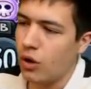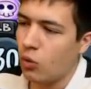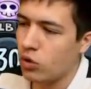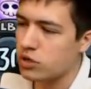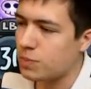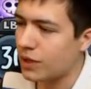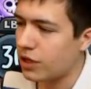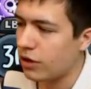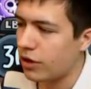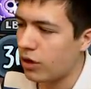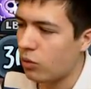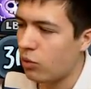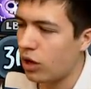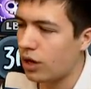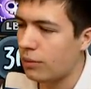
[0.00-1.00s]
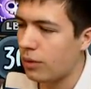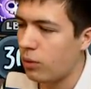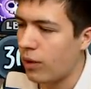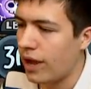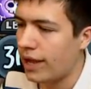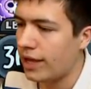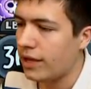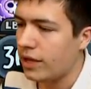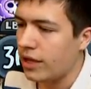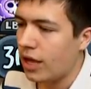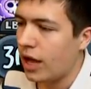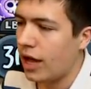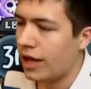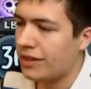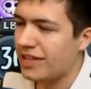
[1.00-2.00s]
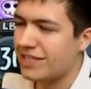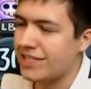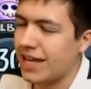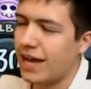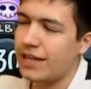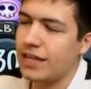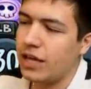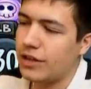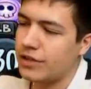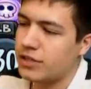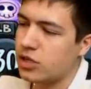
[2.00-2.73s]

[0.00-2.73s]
what's been going on while I'm away, this, that and the other.